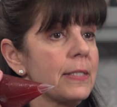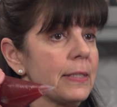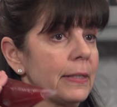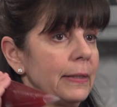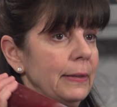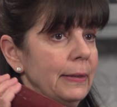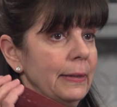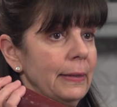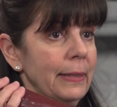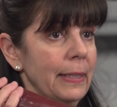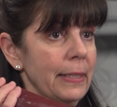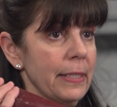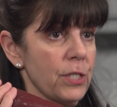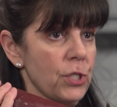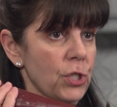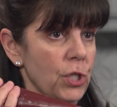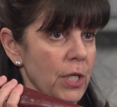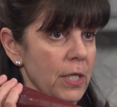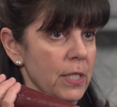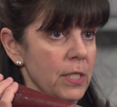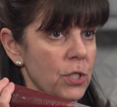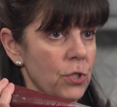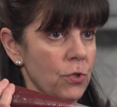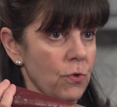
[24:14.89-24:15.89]

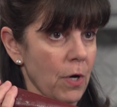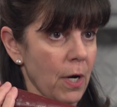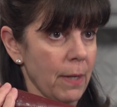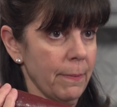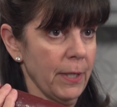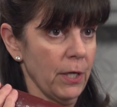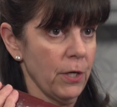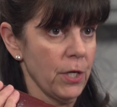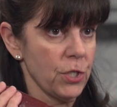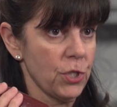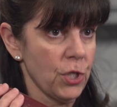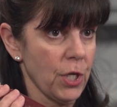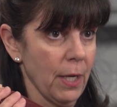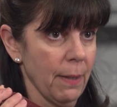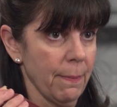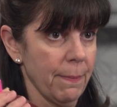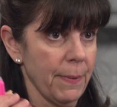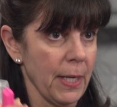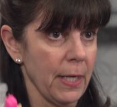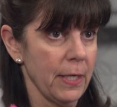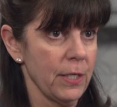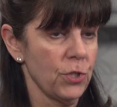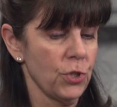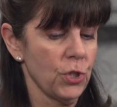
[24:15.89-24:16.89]
delicious strawberry
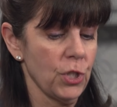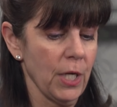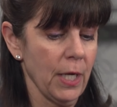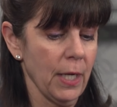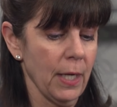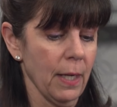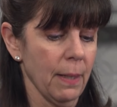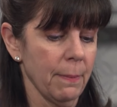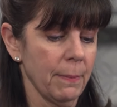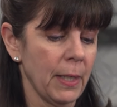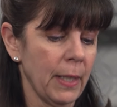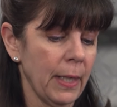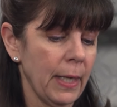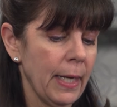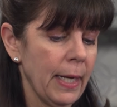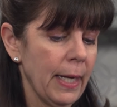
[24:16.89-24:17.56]
champagne jam